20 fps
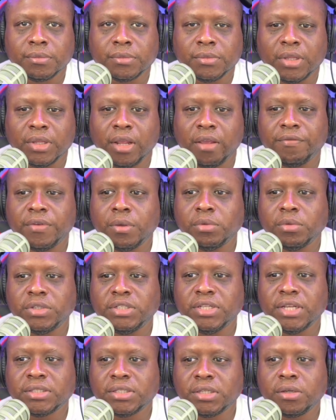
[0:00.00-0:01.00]
If you
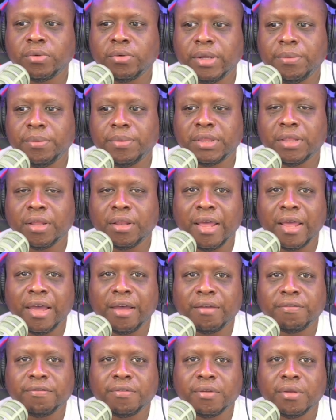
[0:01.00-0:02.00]
disagree with the
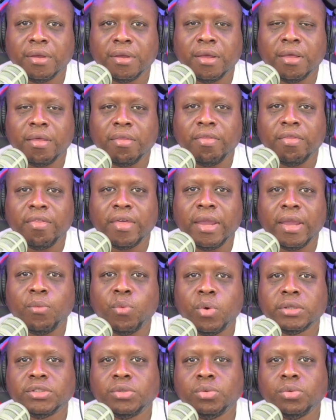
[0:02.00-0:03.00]
left, they
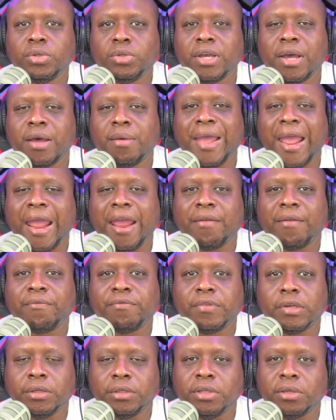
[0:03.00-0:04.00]
want to come
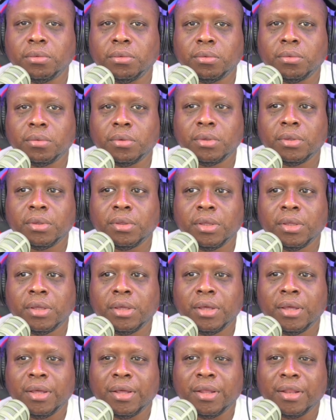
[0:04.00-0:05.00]
after you.
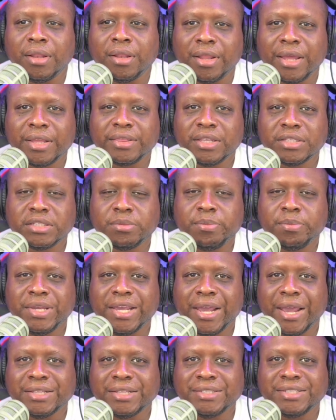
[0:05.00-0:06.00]
Let this
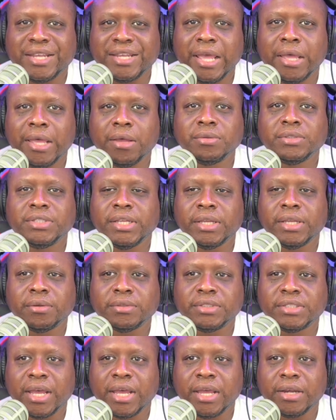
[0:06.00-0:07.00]
be a telltale
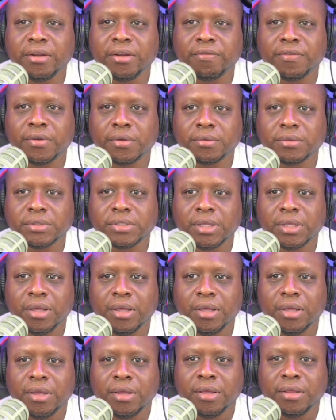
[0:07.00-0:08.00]
sign here, folks.
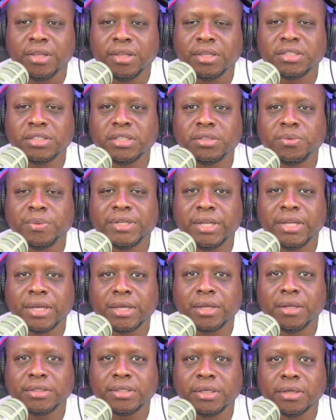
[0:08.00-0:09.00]
This is
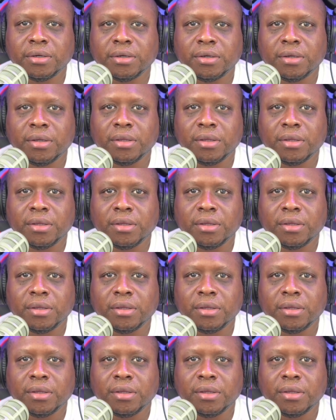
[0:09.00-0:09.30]
ridiculous here.